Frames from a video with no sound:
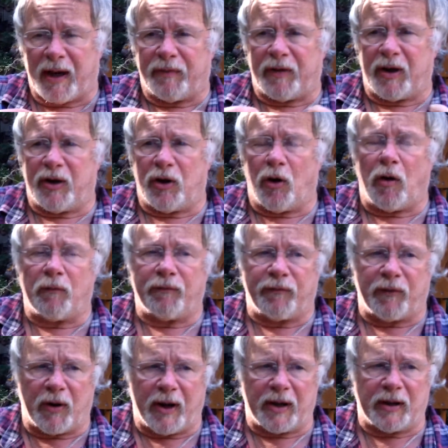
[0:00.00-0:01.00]
And they're not
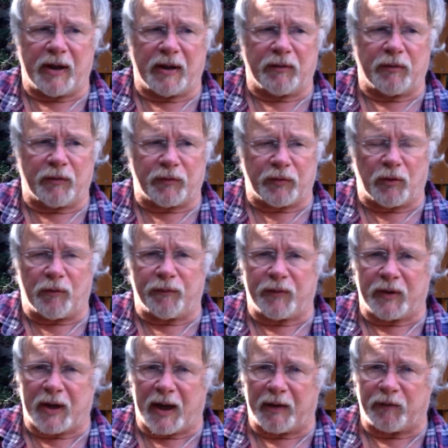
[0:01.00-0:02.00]
finding the
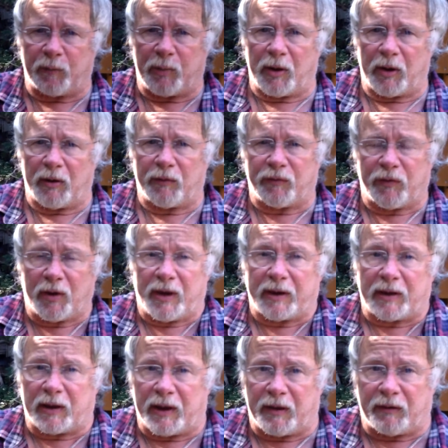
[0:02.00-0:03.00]
soft caterpillars, the
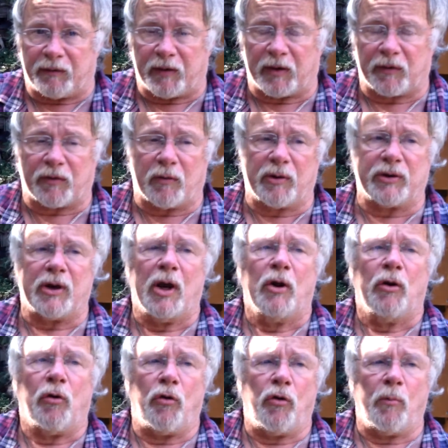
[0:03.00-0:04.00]
little insects. So it
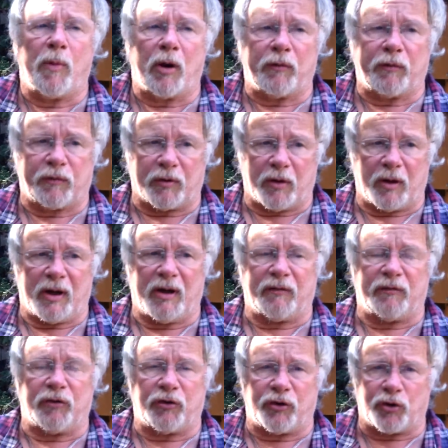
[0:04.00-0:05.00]
almost certainly
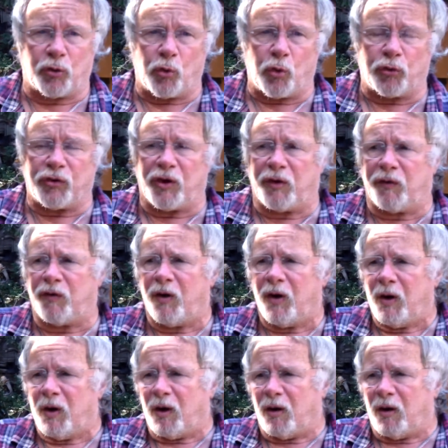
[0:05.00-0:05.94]
is the shortage